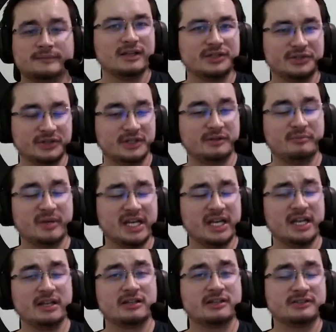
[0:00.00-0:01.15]
So in the
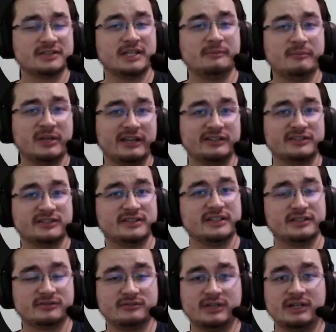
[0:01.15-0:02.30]
beginning, the concept behind
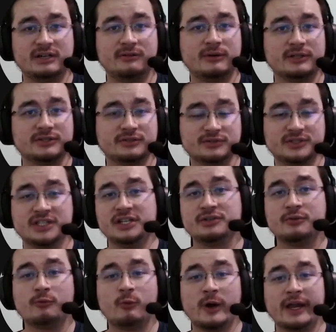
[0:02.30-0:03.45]
Histoire was to change
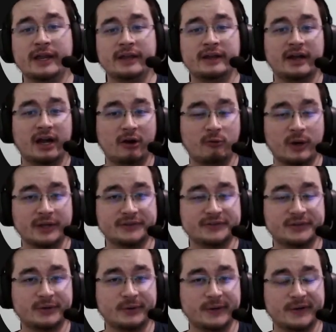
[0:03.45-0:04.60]
the way I write
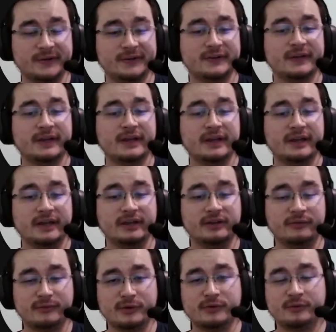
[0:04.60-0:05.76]
stories in a
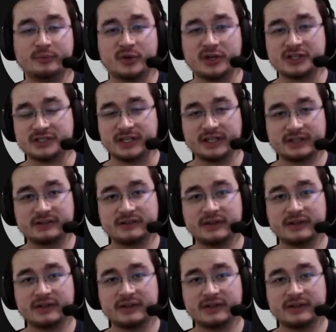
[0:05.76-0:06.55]
Vue project.